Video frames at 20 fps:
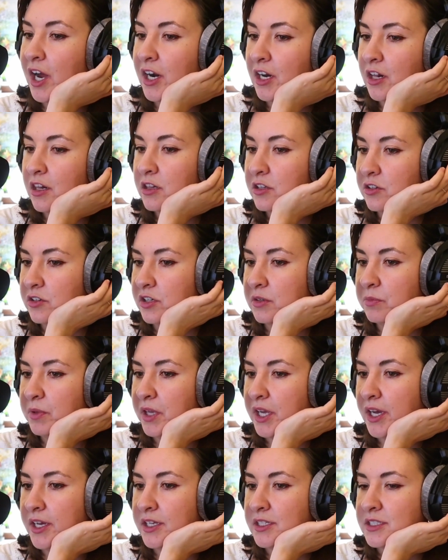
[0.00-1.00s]
included
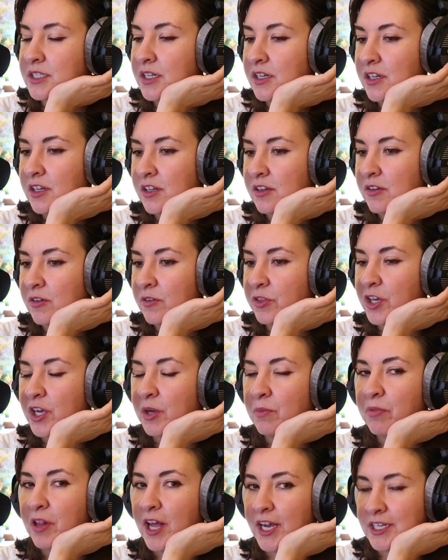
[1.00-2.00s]
because the
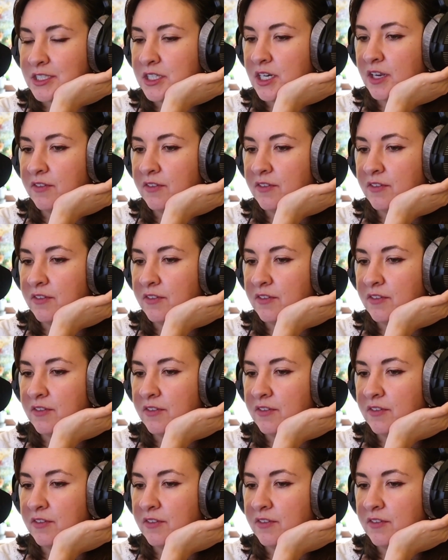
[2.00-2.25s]
complexity